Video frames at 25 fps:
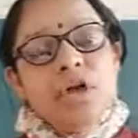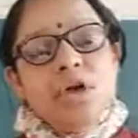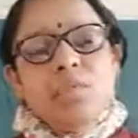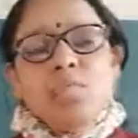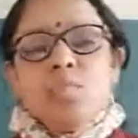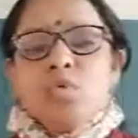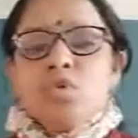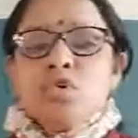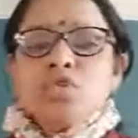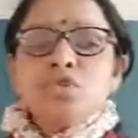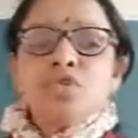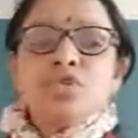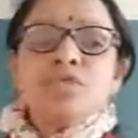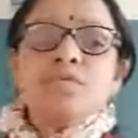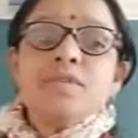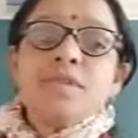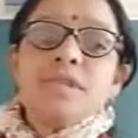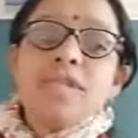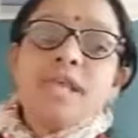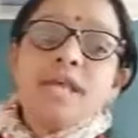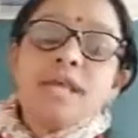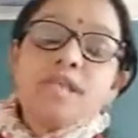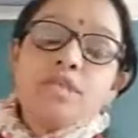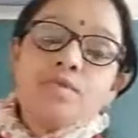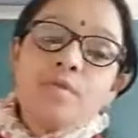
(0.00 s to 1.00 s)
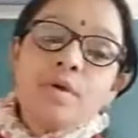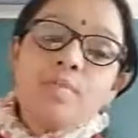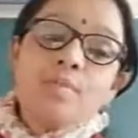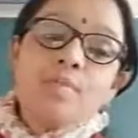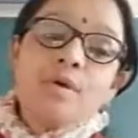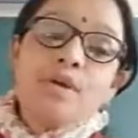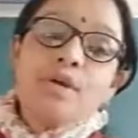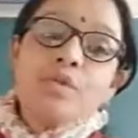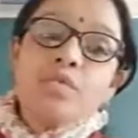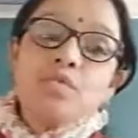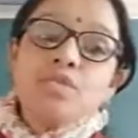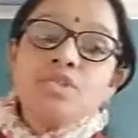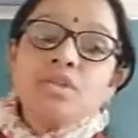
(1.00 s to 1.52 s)
most of the things were
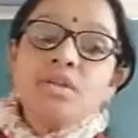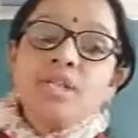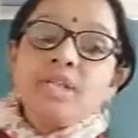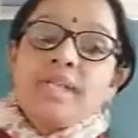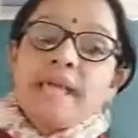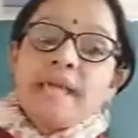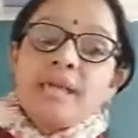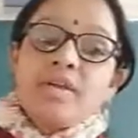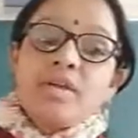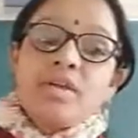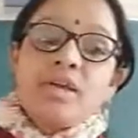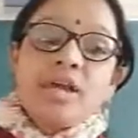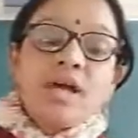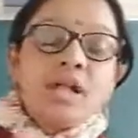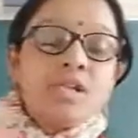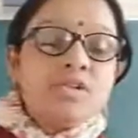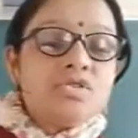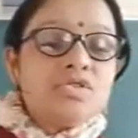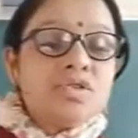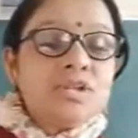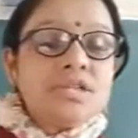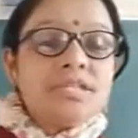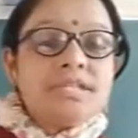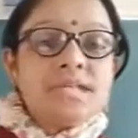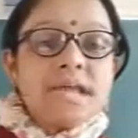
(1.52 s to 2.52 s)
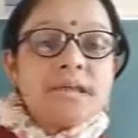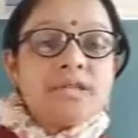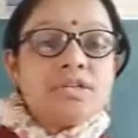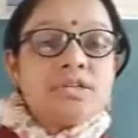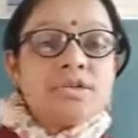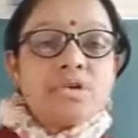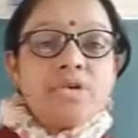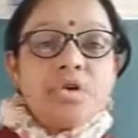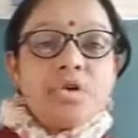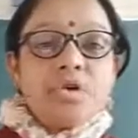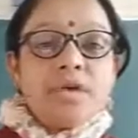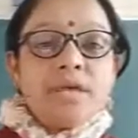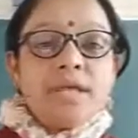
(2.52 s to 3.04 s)
produced in the agricultural
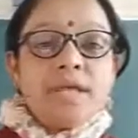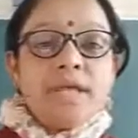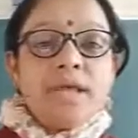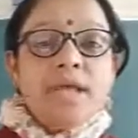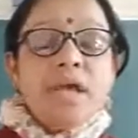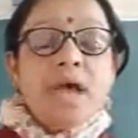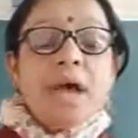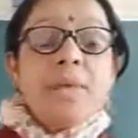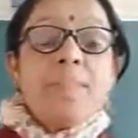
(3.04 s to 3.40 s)
sector only.